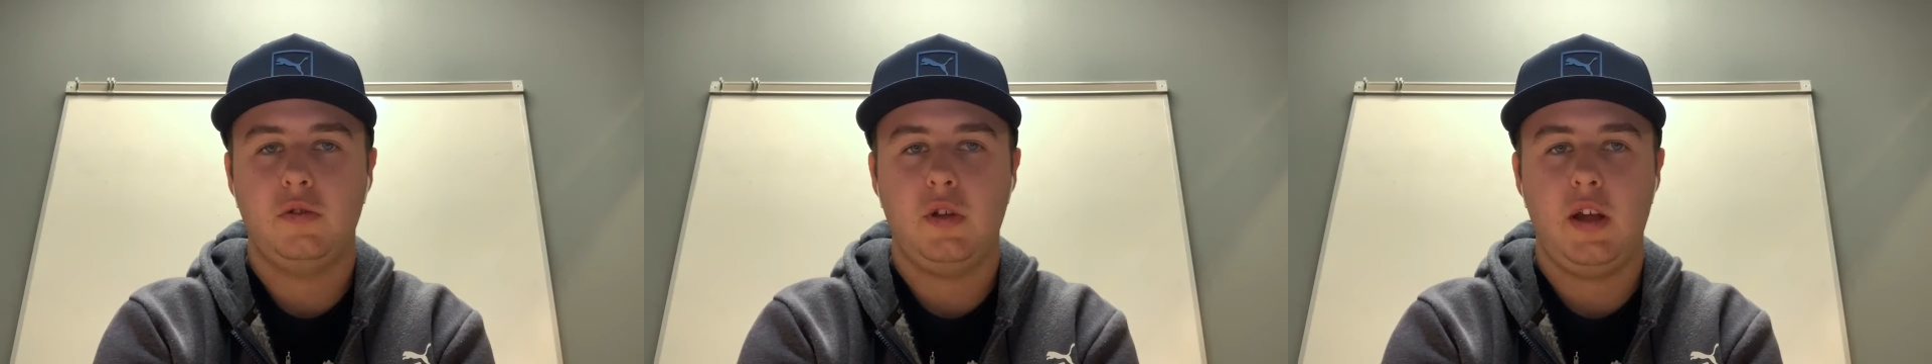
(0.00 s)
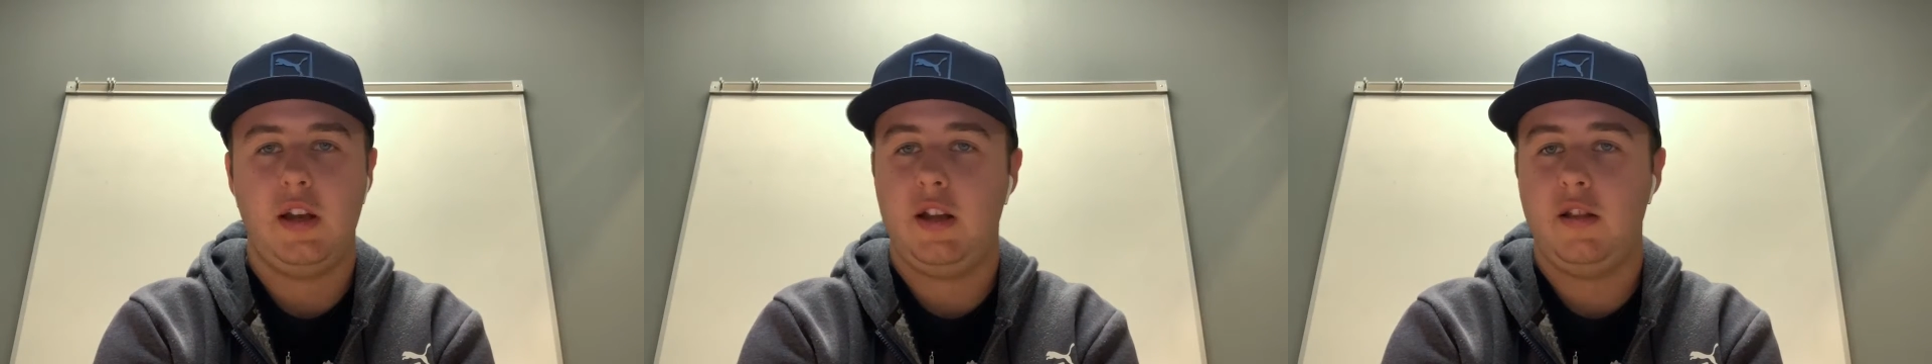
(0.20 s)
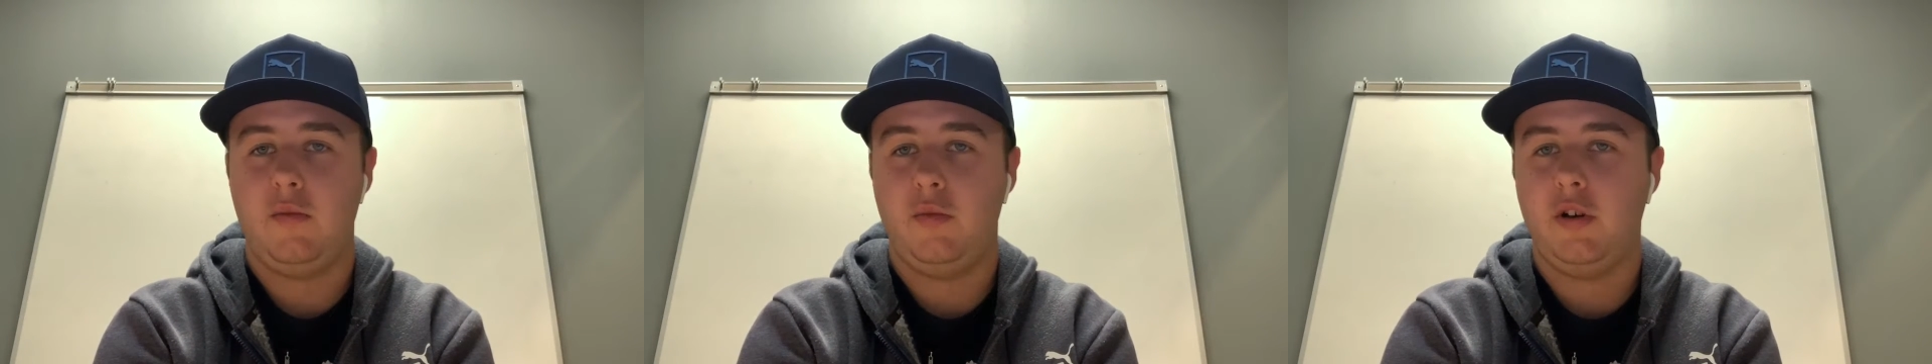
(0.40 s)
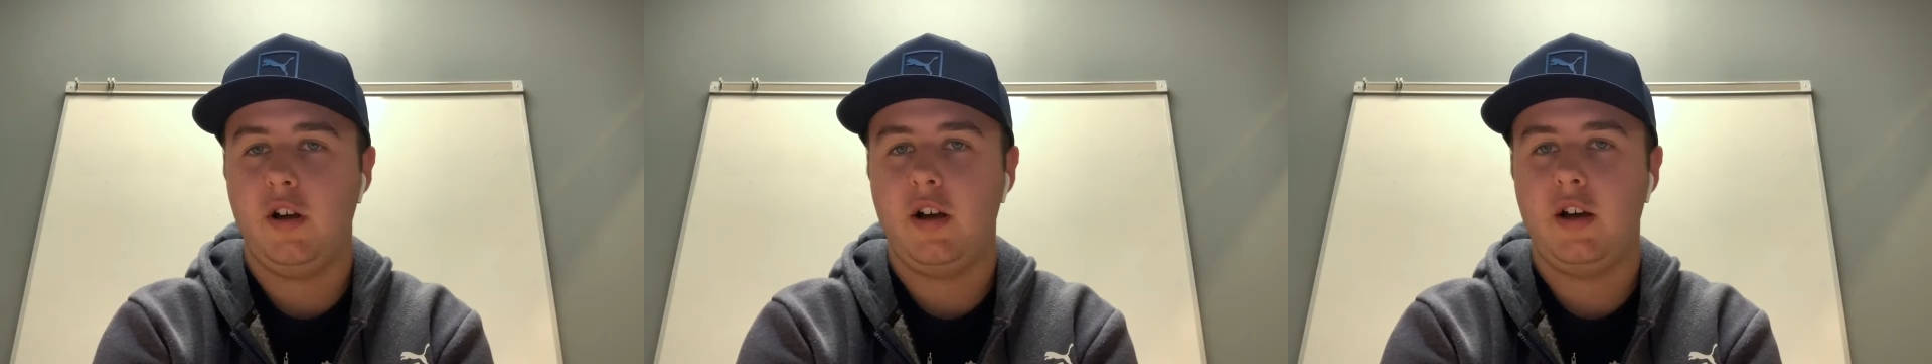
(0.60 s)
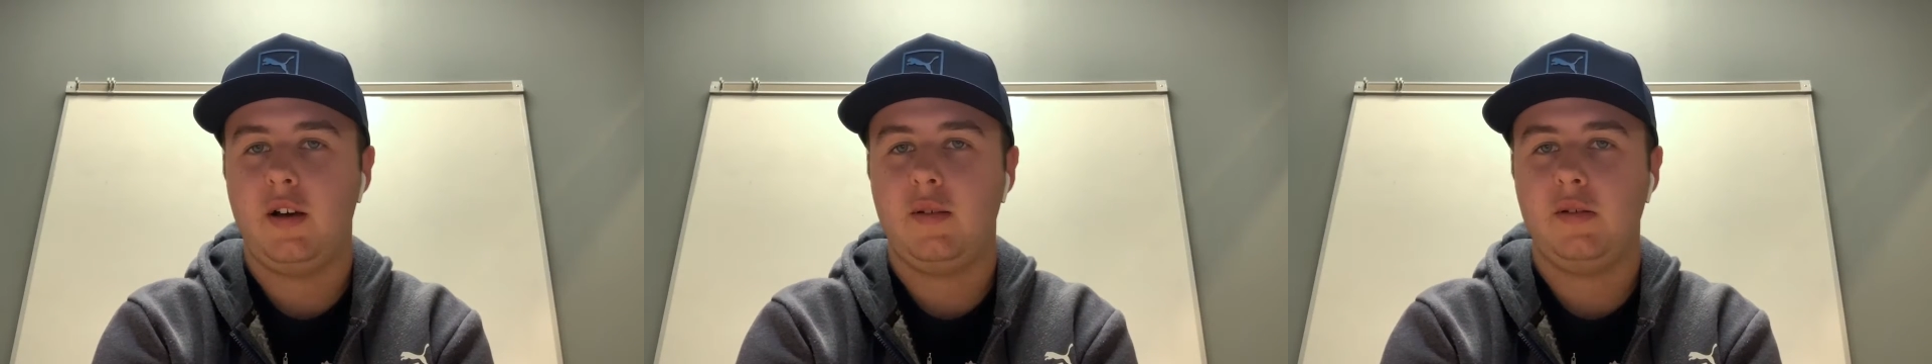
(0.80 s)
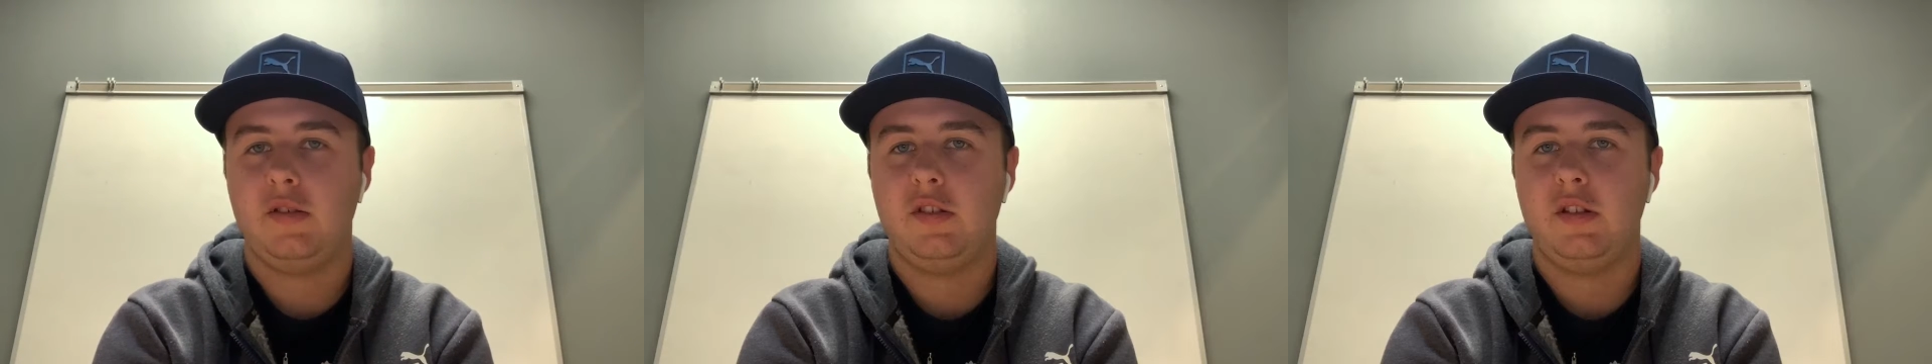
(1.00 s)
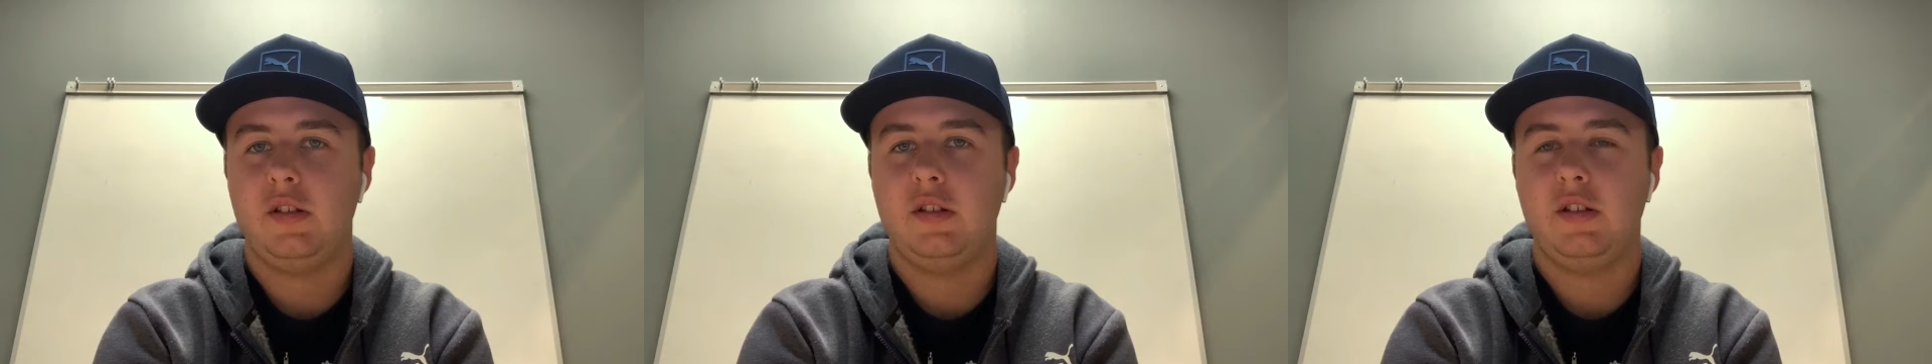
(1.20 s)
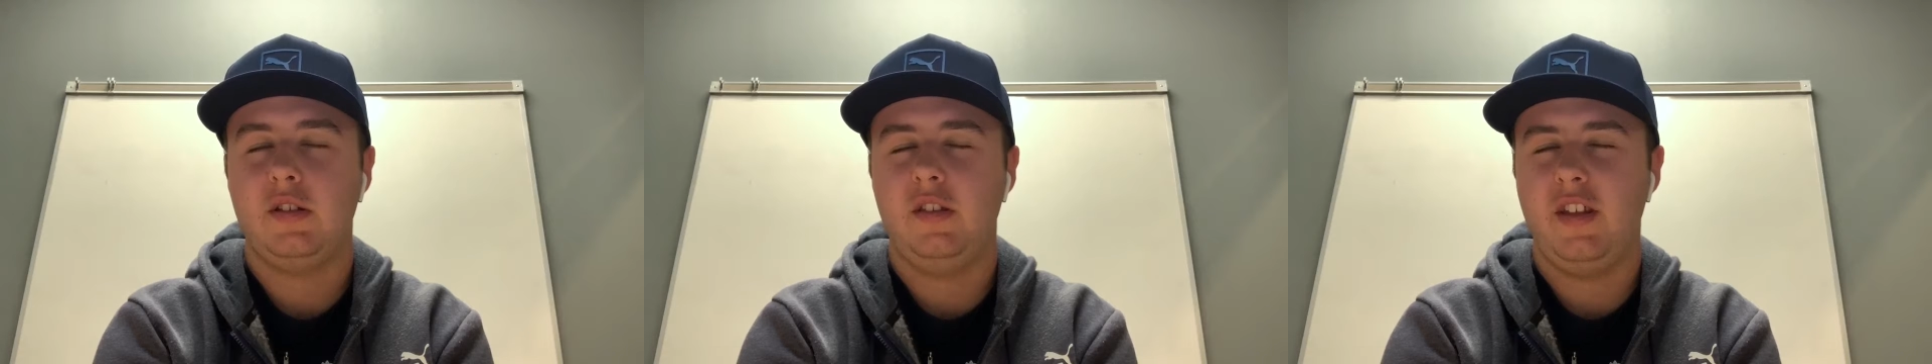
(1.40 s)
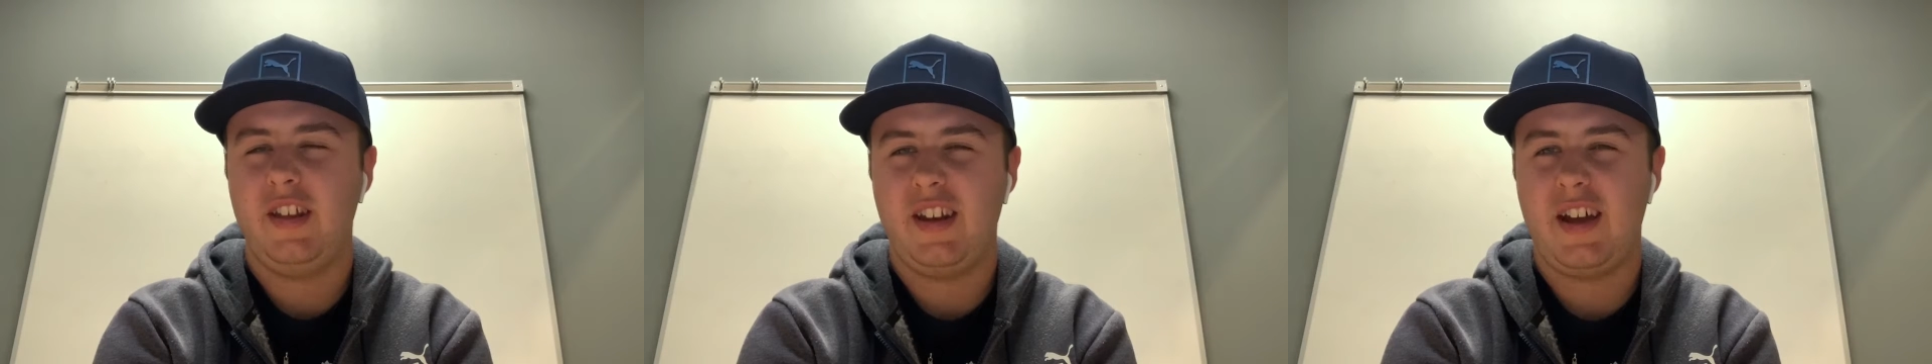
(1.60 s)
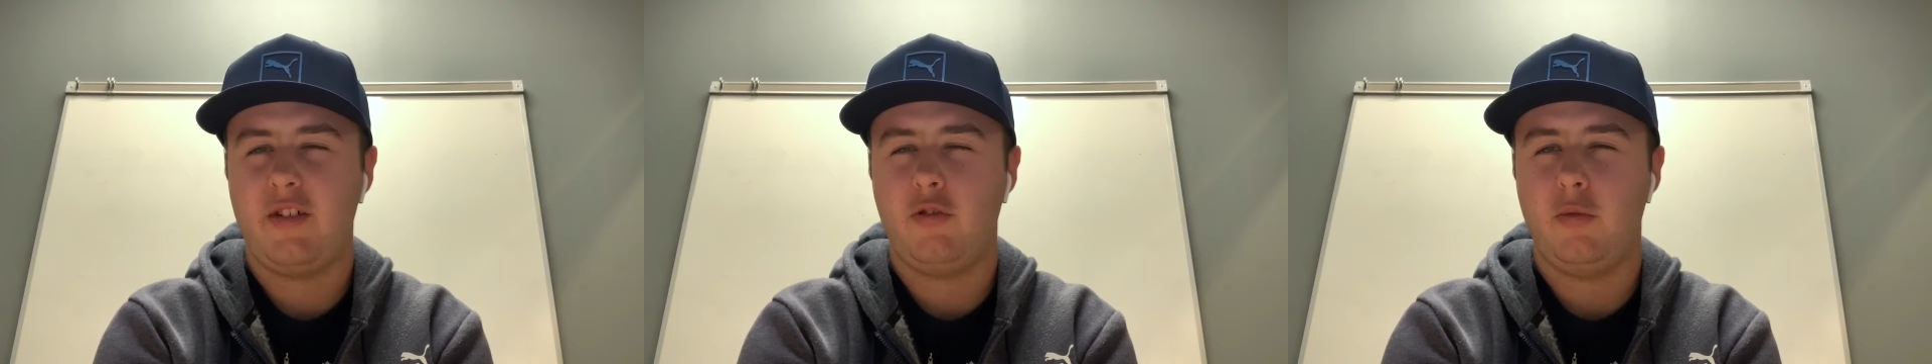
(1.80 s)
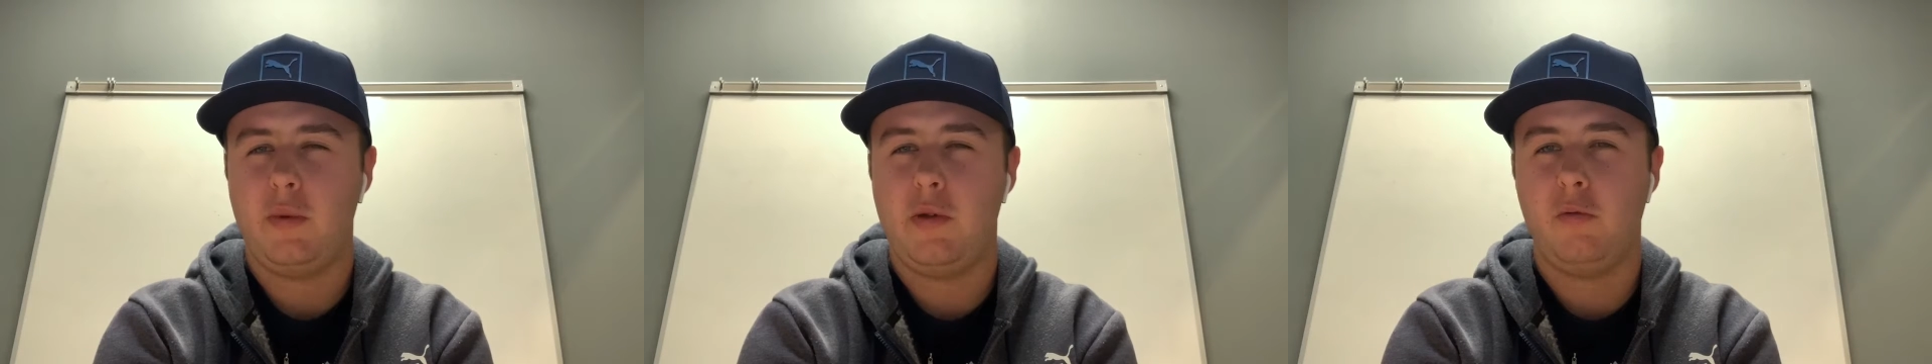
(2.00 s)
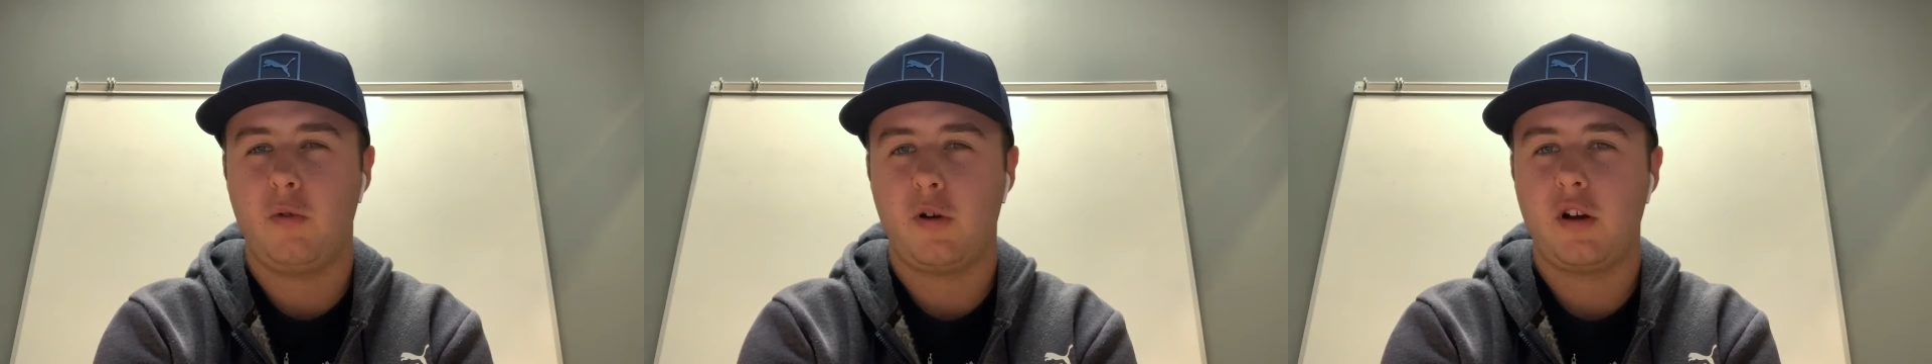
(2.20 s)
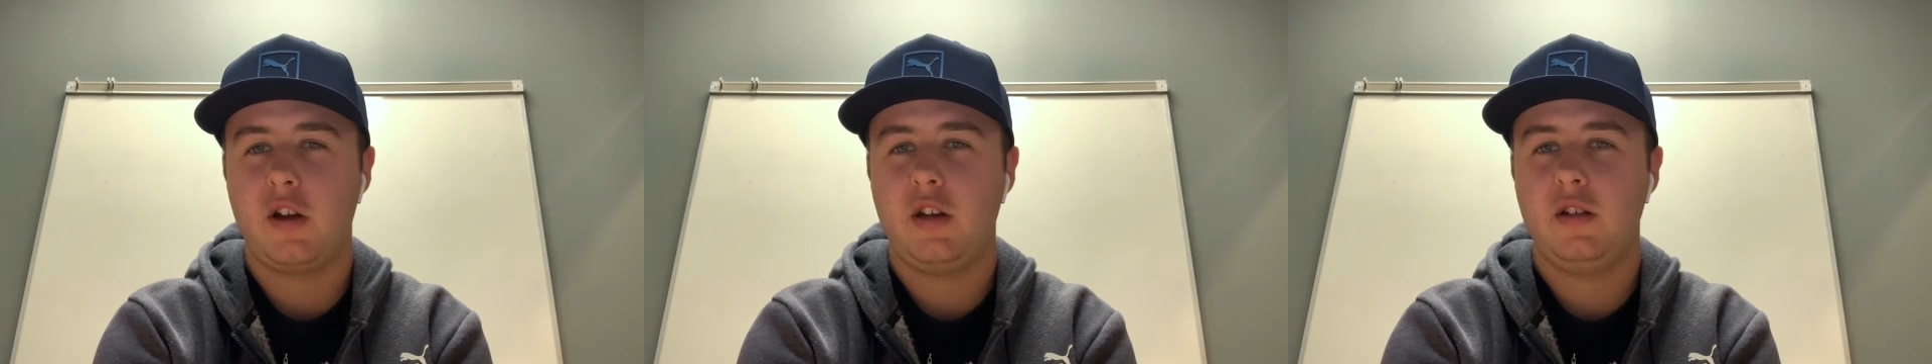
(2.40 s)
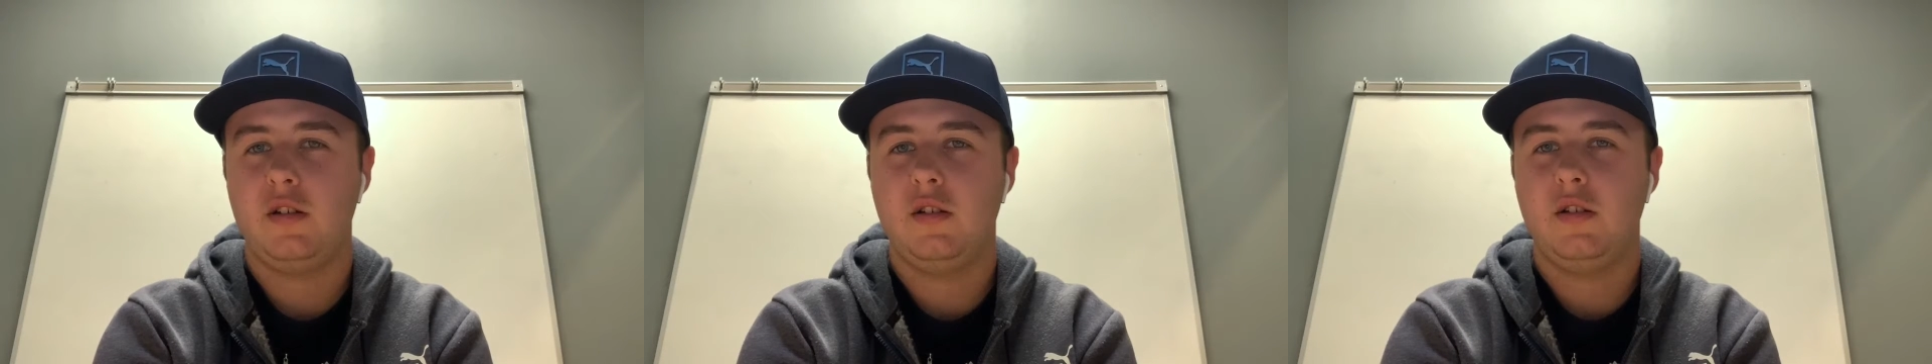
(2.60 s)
and in the playoffs, then I will be worried.